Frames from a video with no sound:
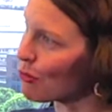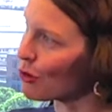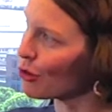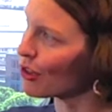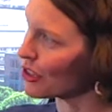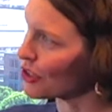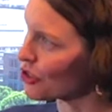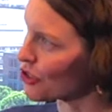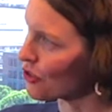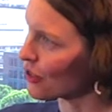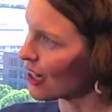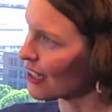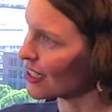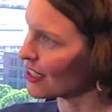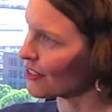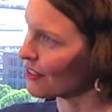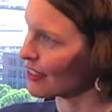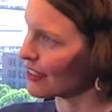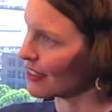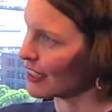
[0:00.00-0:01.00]
more
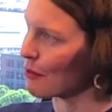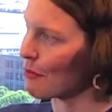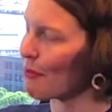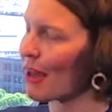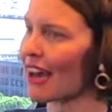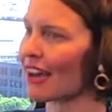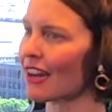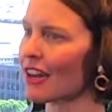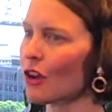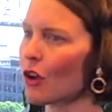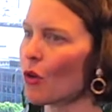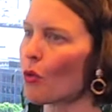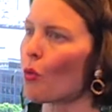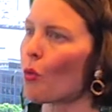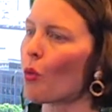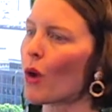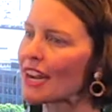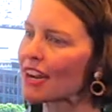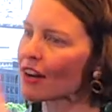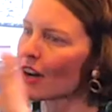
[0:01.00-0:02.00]
constructively about,
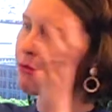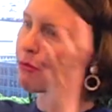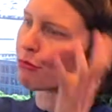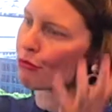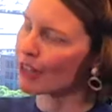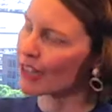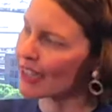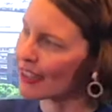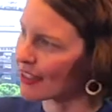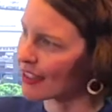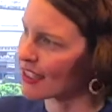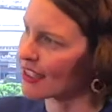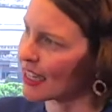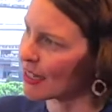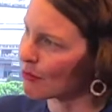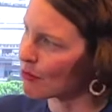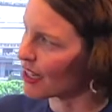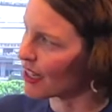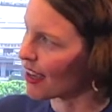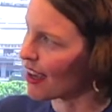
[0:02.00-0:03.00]
when I bring the
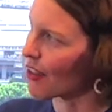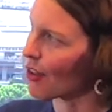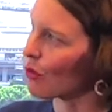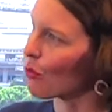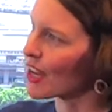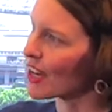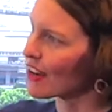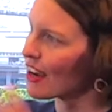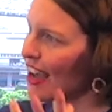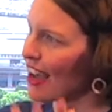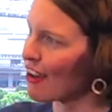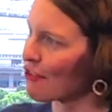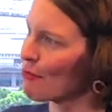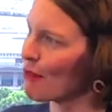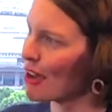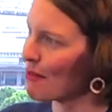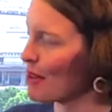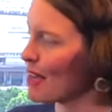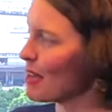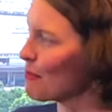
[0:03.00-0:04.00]
team together, when I have
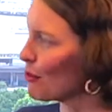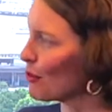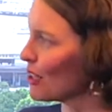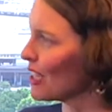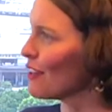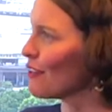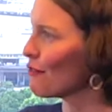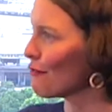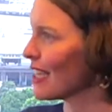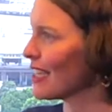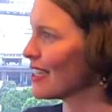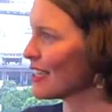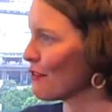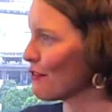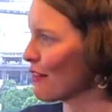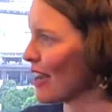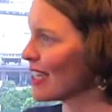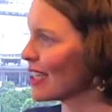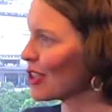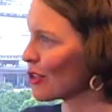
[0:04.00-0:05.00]
my people here face to
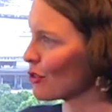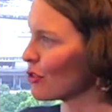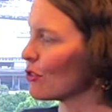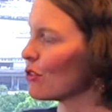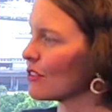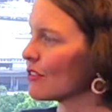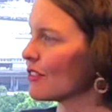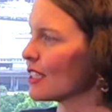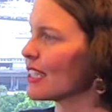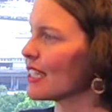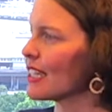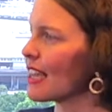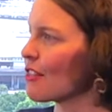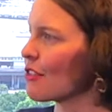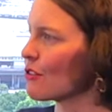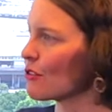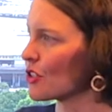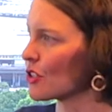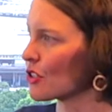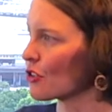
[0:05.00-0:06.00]
face, or all of us
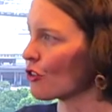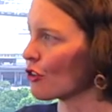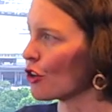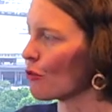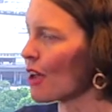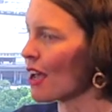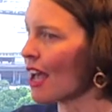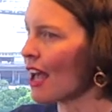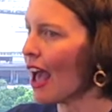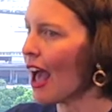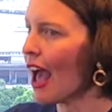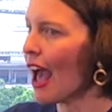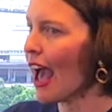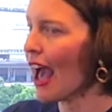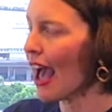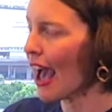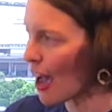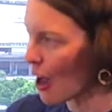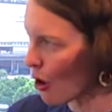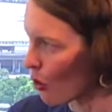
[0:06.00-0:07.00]
together as a group,
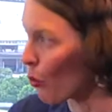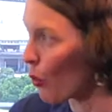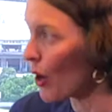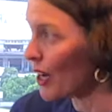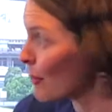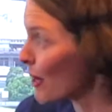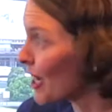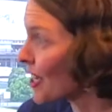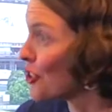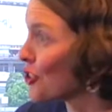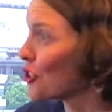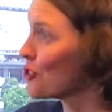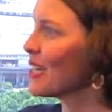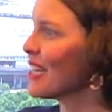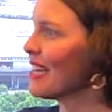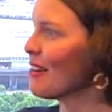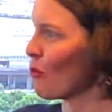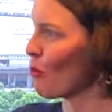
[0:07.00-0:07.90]
when am I going to do it?